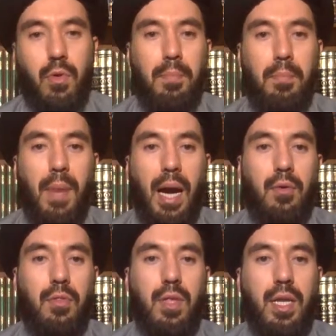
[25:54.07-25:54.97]
through my
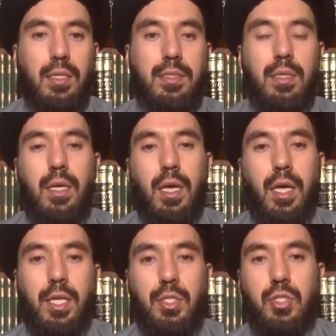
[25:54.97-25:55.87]
mouth and it
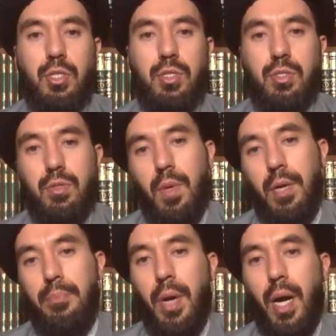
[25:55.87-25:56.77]
enters to
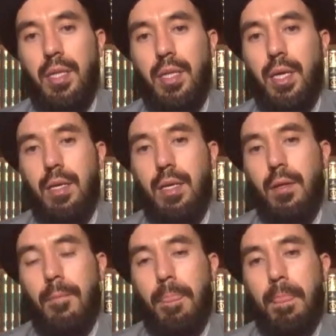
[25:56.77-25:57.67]
my
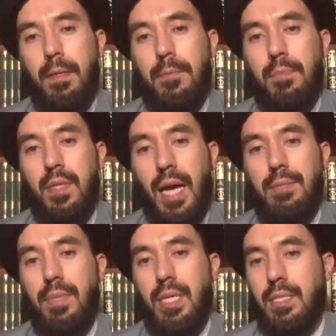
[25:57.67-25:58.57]
body,
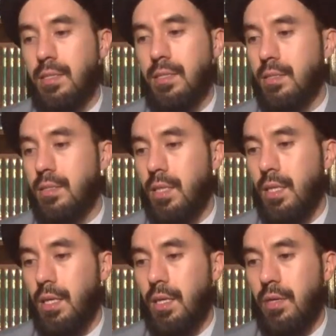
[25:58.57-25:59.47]
that makes
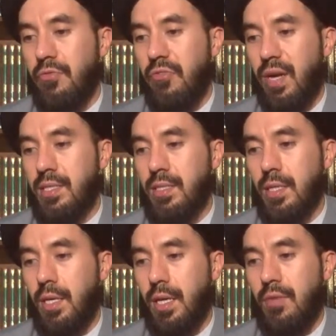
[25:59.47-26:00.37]
the fasting